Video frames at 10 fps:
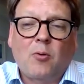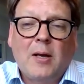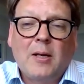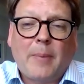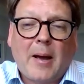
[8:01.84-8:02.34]
are
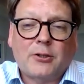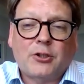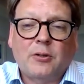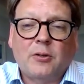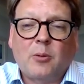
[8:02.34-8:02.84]
really
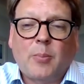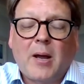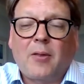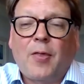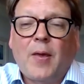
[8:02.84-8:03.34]
passionate
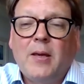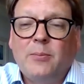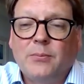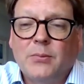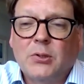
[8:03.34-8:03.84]
about
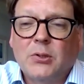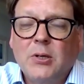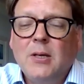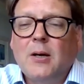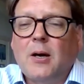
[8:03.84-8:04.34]
themes.
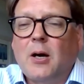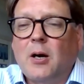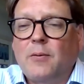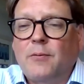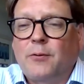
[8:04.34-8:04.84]

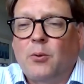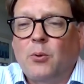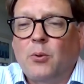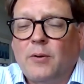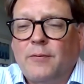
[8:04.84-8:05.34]

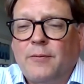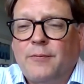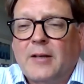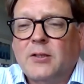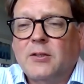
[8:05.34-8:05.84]
For
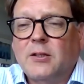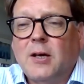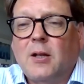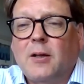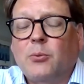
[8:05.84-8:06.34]
Vasa
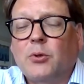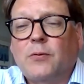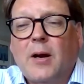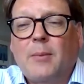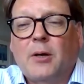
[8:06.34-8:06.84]
Sidel, it
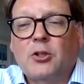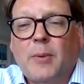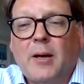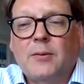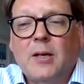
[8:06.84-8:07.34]
was very much
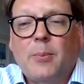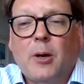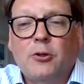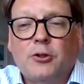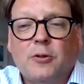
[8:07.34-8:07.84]
about
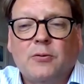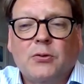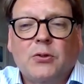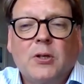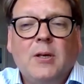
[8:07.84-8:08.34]
deep
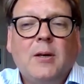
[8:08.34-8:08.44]
oceans,